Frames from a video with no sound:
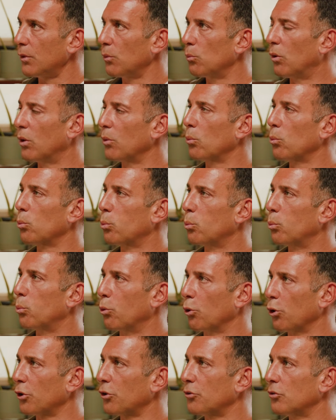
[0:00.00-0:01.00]
what
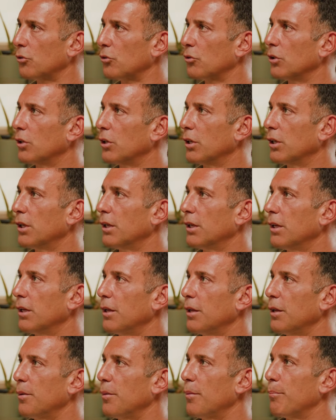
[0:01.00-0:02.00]
works
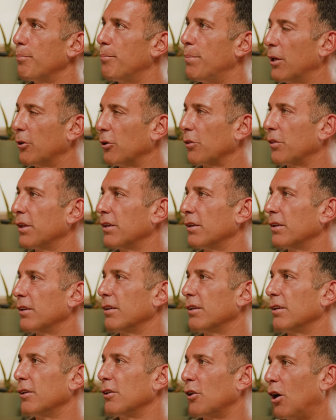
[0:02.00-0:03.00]
better than
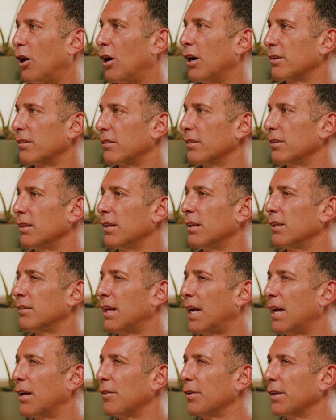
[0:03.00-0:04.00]
not is
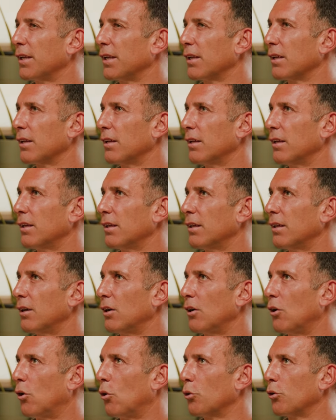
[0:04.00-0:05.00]
having
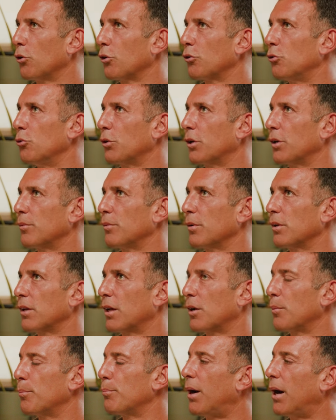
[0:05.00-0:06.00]
owners who can
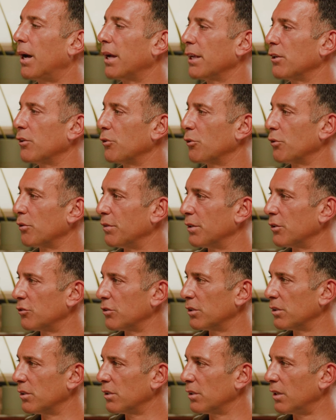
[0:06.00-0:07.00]
kind of buy into your
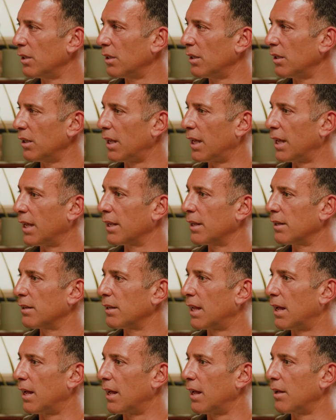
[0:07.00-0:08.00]
vision and
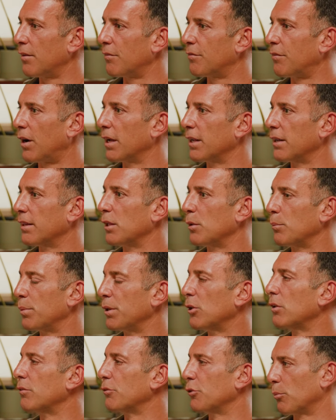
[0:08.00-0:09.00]
find the
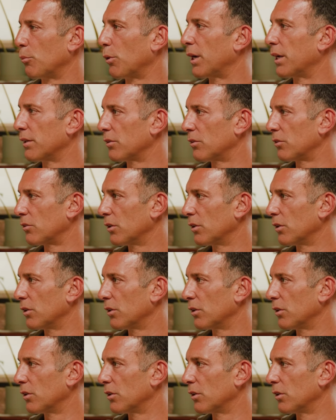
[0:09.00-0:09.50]
appeal of your brands.